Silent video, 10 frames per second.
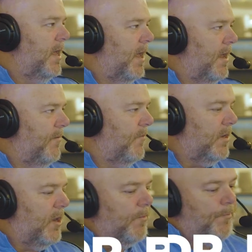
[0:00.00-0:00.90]
and for
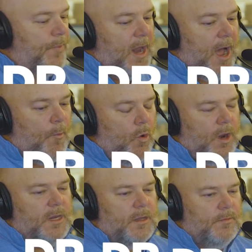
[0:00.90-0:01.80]
dinner. But I
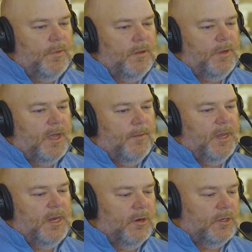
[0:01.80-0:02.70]
wanted to come
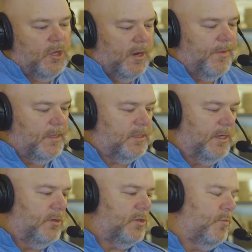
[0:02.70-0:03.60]
in here and talk about the
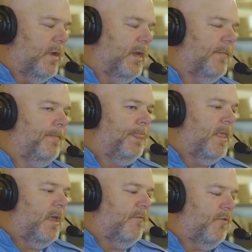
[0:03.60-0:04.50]
secrets to winning
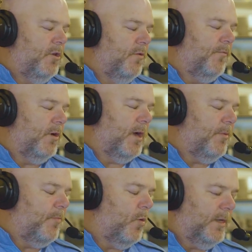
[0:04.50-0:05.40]
for you for a
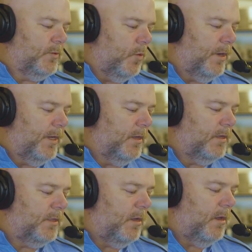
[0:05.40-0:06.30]
couple points. One
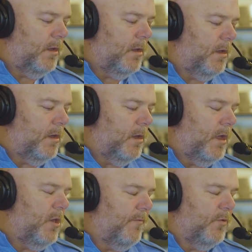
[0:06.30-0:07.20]
is
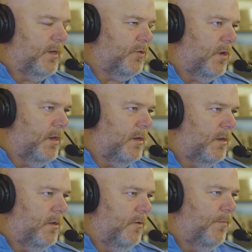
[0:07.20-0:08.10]
you have a restaurant,
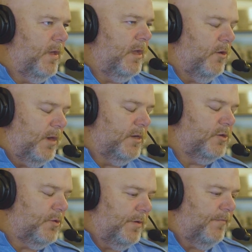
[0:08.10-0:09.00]
you've been, you're an
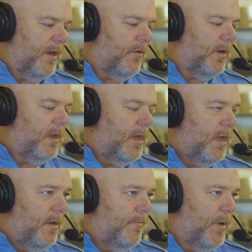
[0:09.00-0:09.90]
industry veteran,
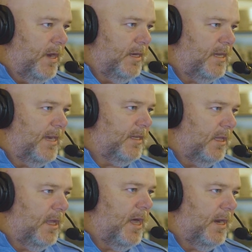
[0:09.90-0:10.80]
but it takes a
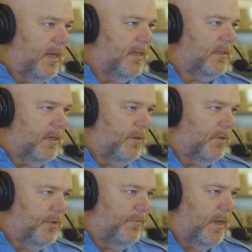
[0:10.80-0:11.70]
lot of guts to do
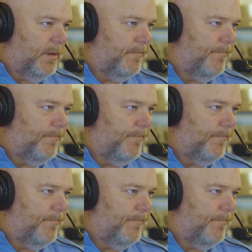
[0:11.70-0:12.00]
what you've done,